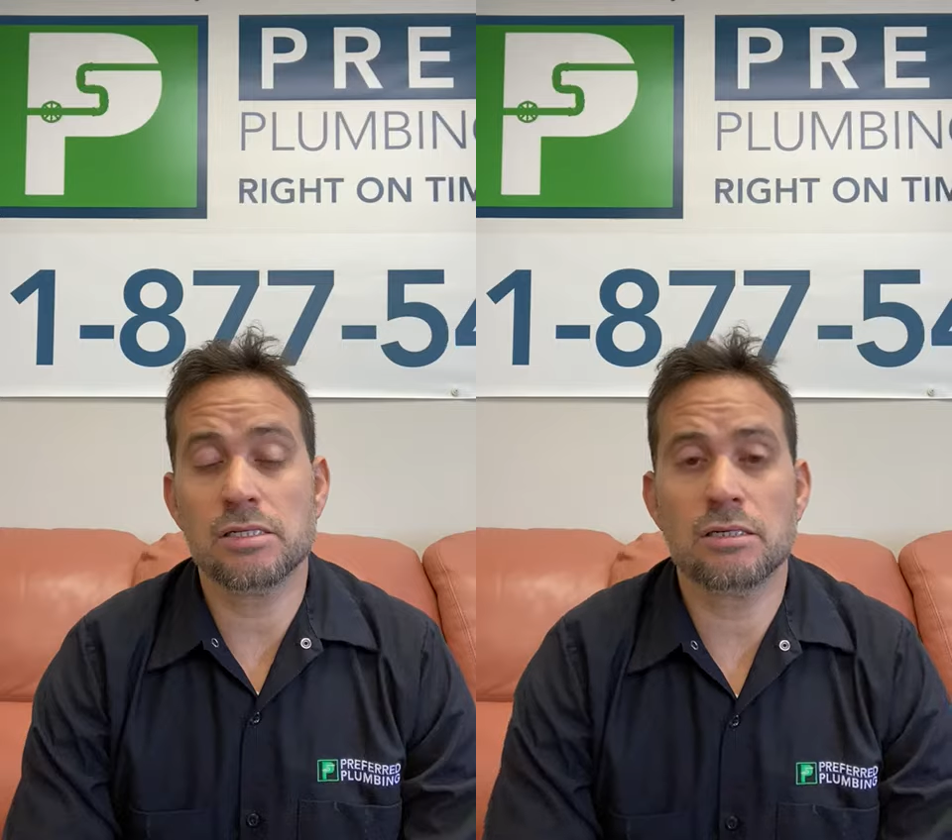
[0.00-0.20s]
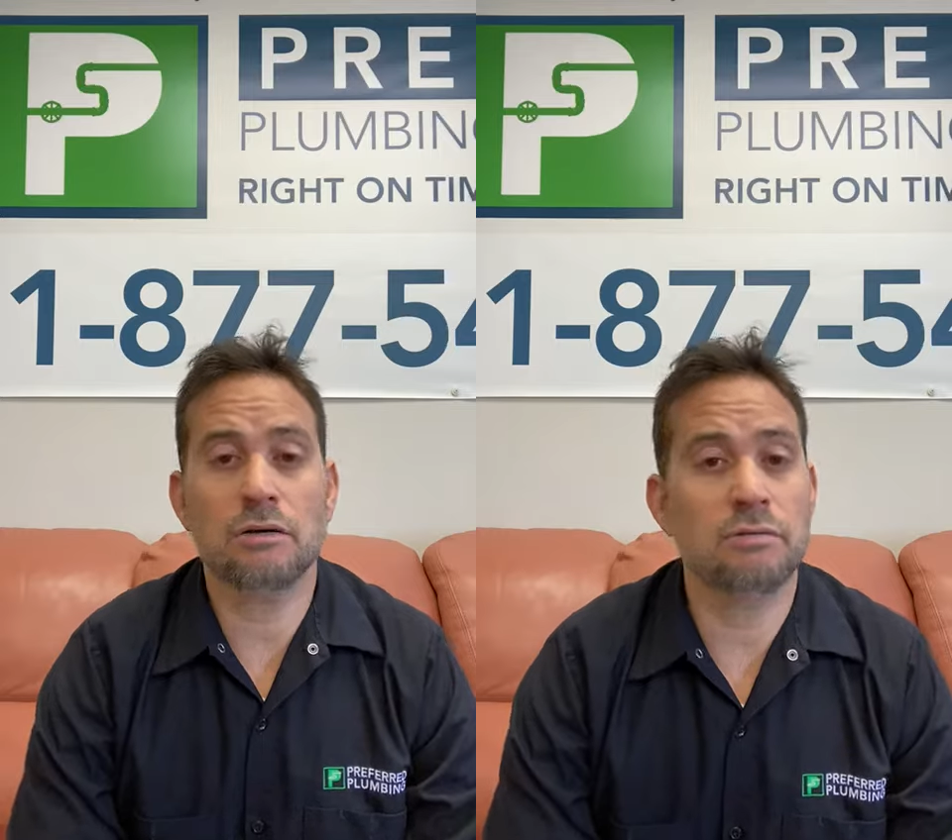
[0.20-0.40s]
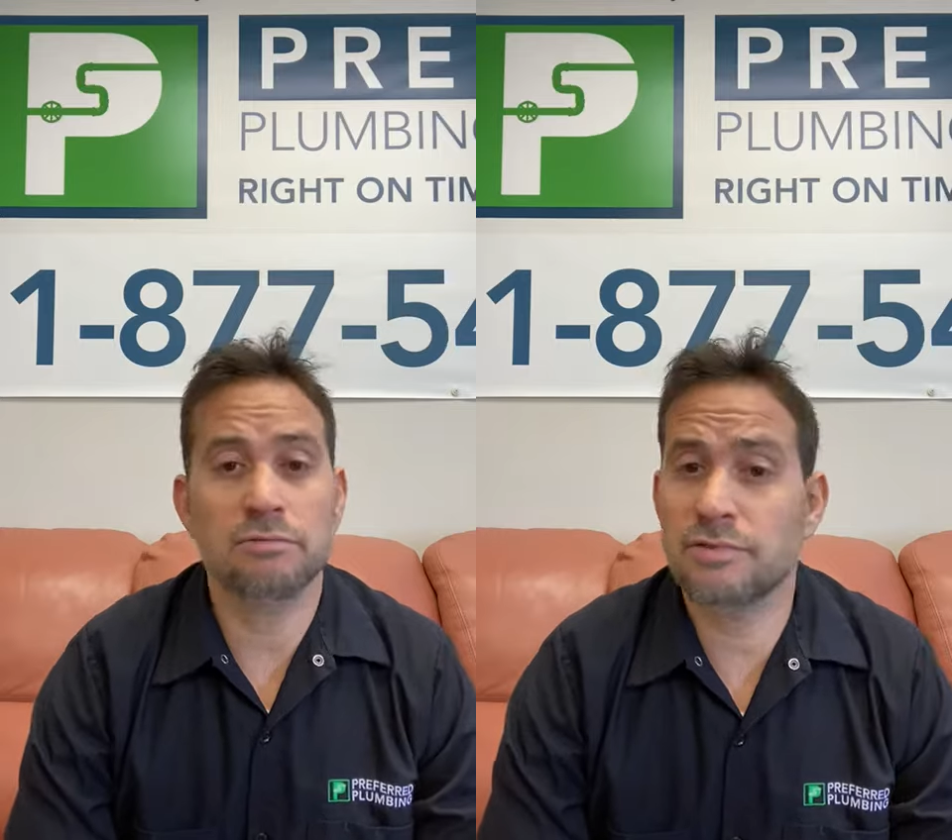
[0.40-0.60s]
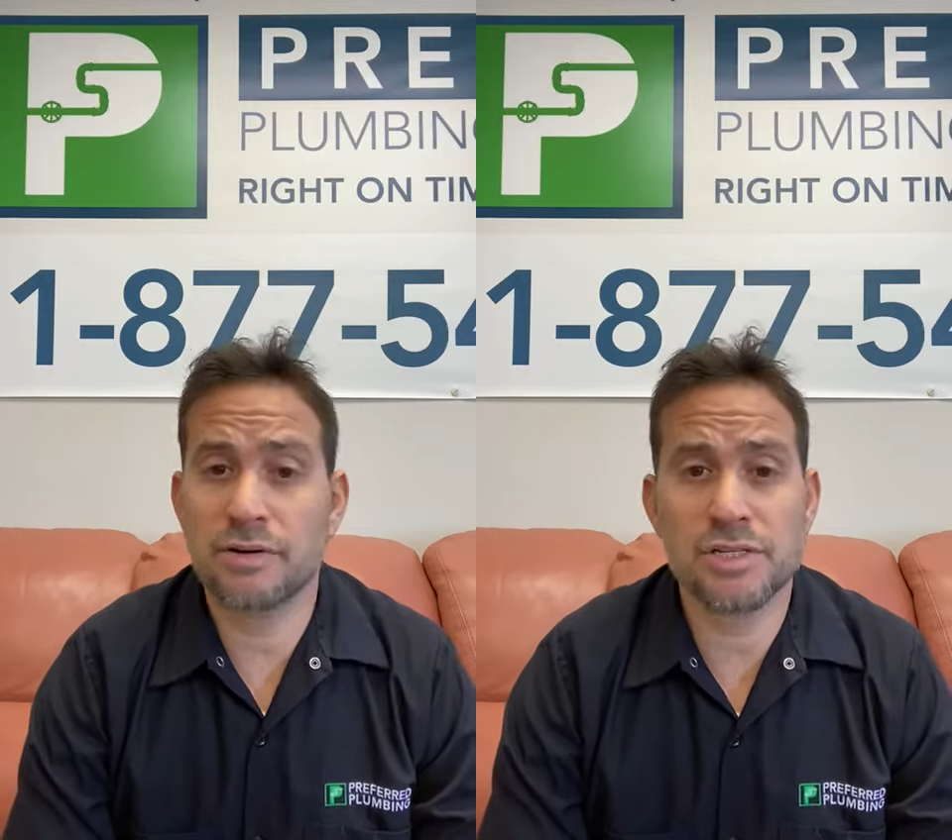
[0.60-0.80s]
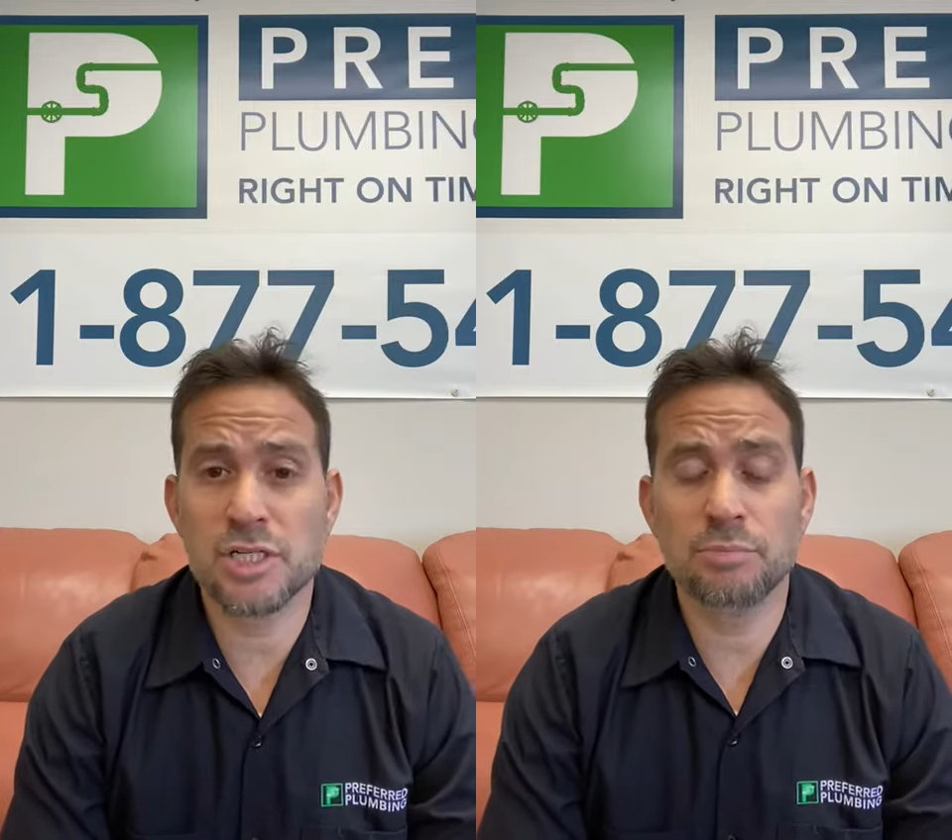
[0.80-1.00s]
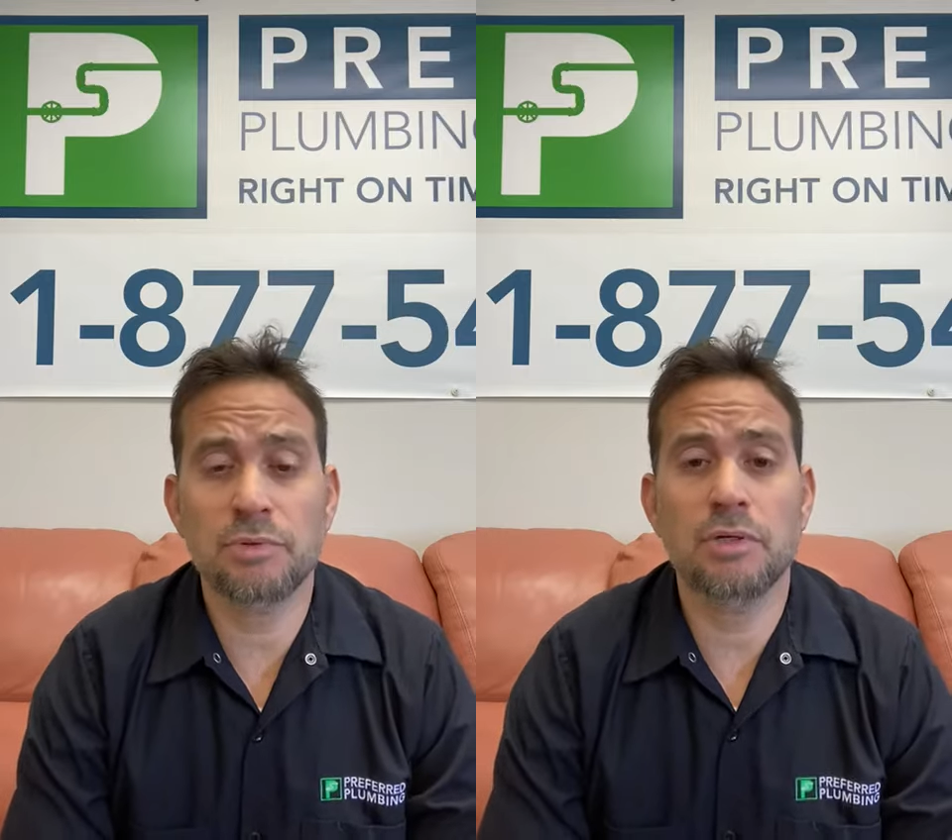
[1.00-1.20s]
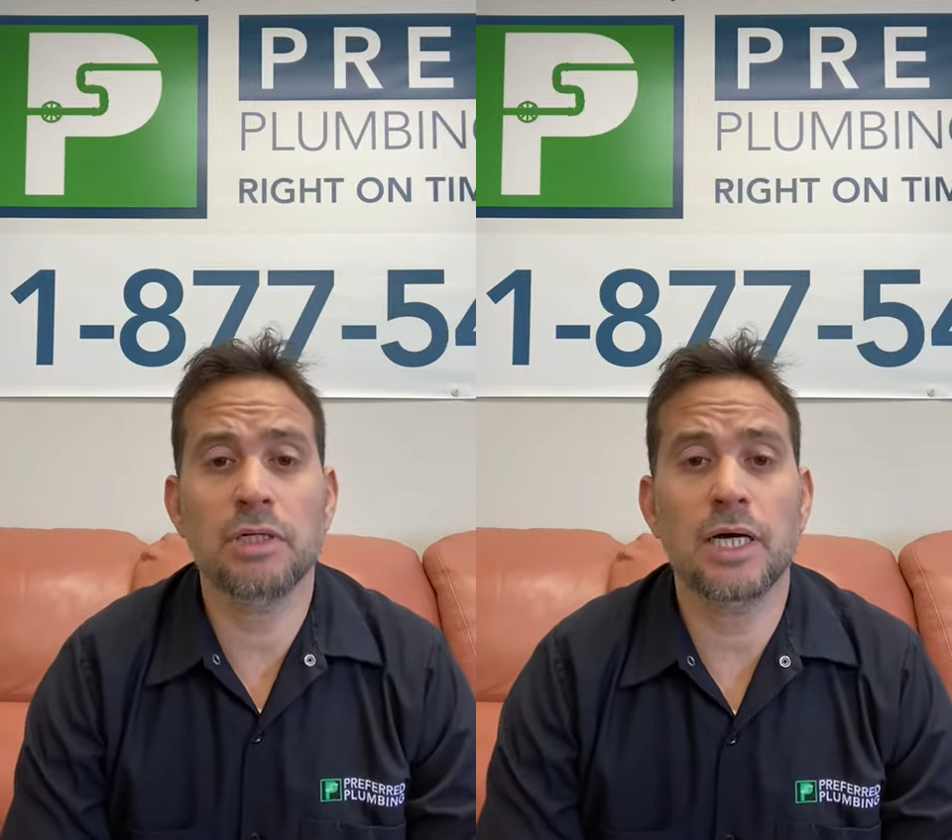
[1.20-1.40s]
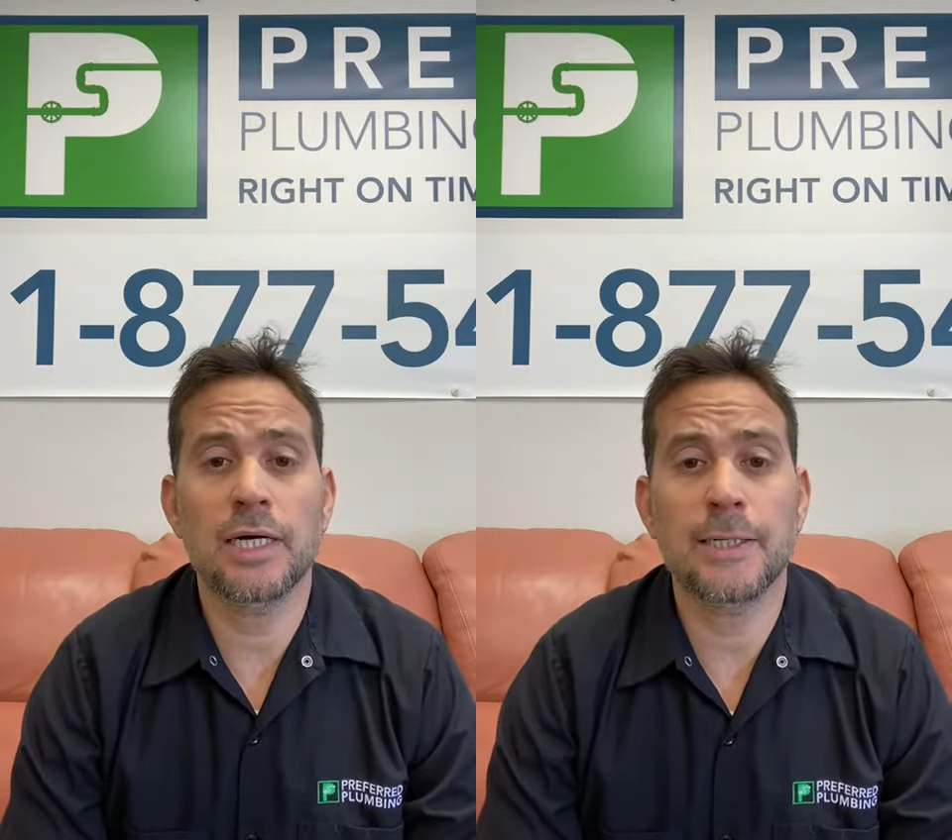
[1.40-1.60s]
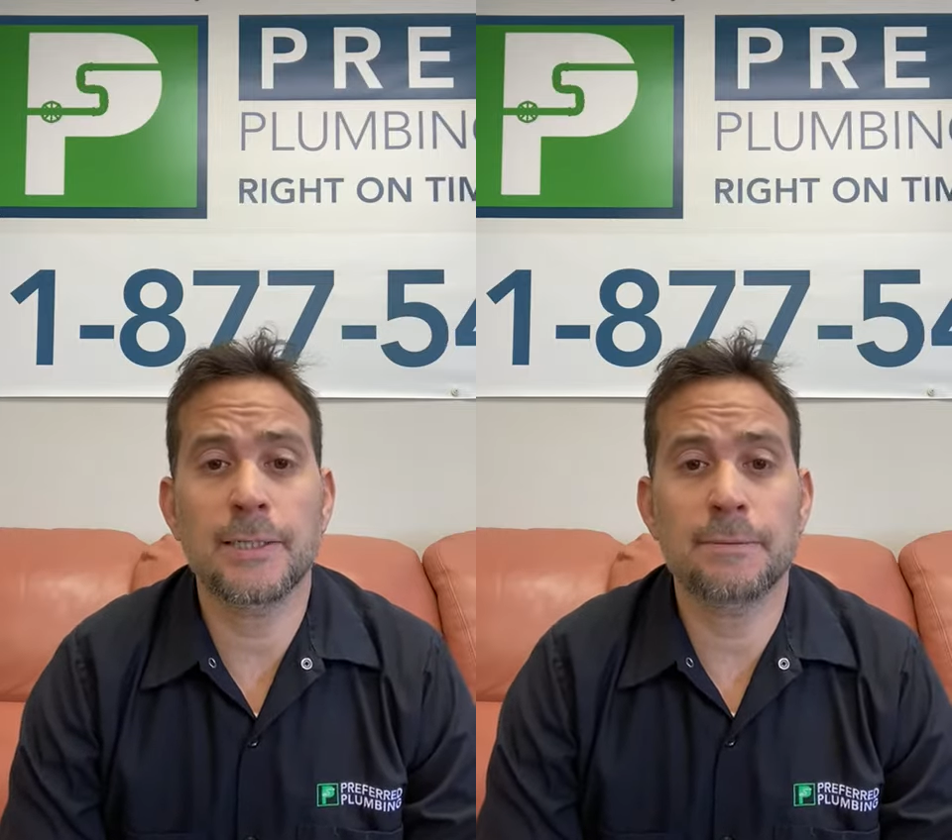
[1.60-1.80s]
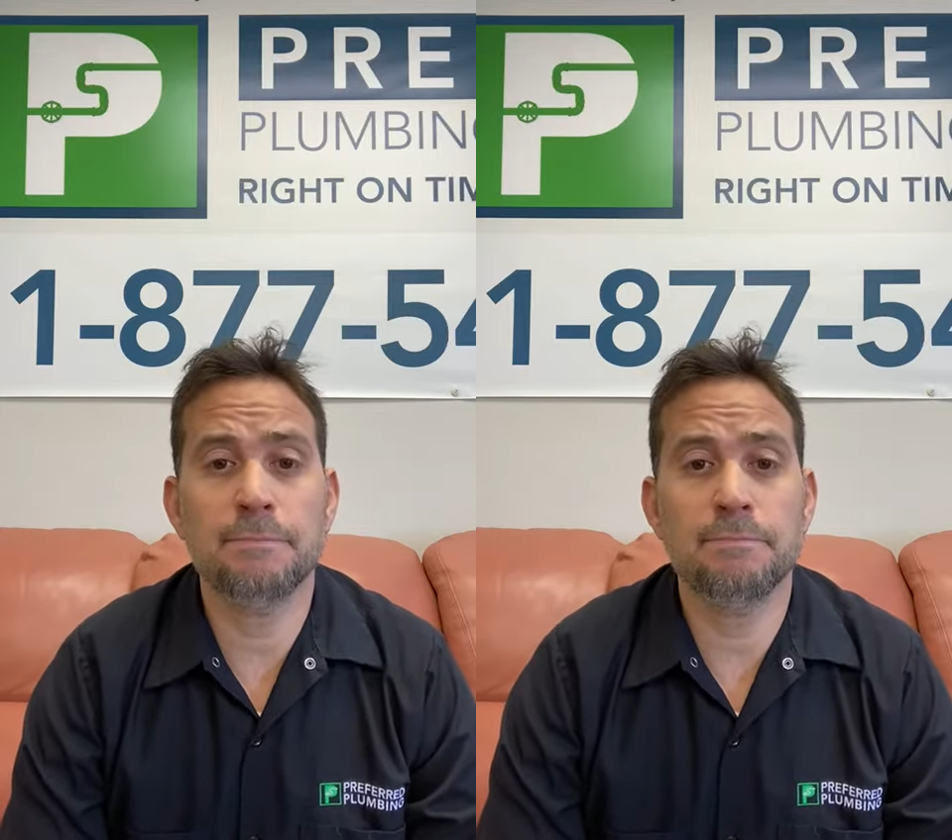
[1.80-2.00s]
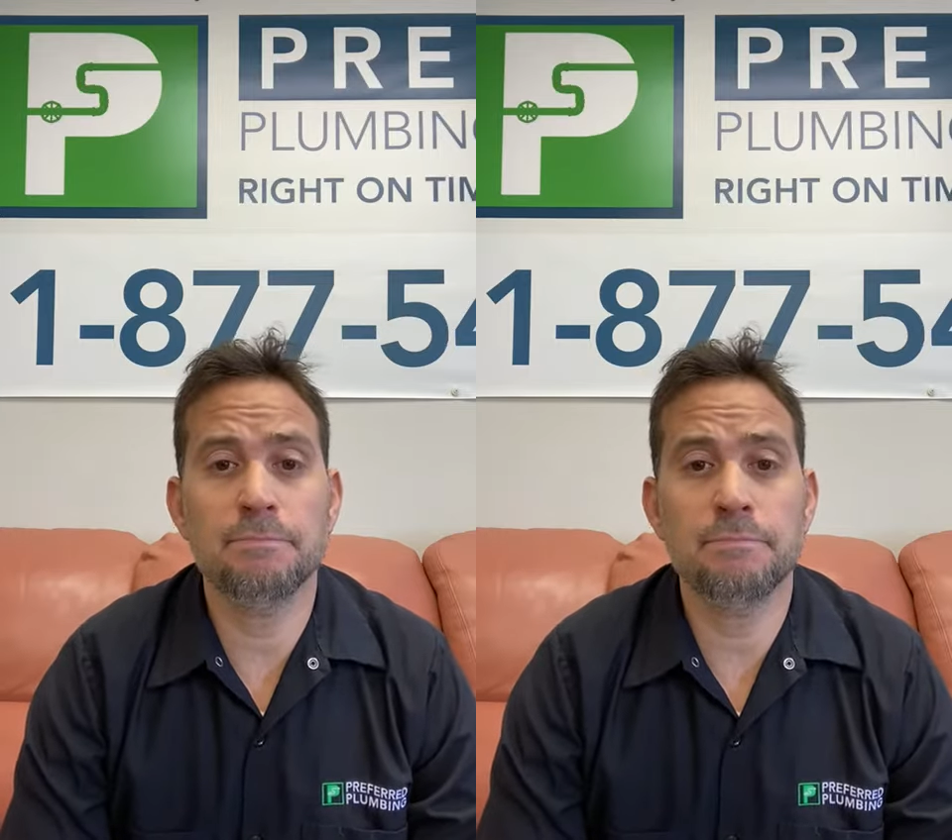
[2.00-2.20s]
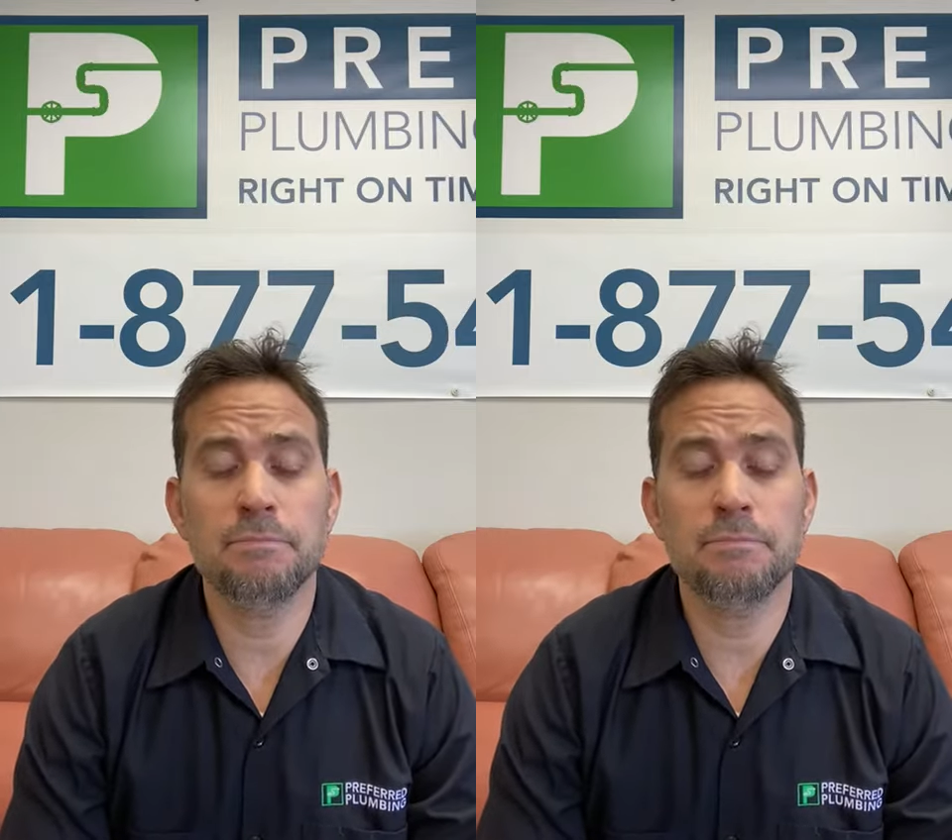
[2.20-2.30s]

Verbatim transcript: So very simple, um,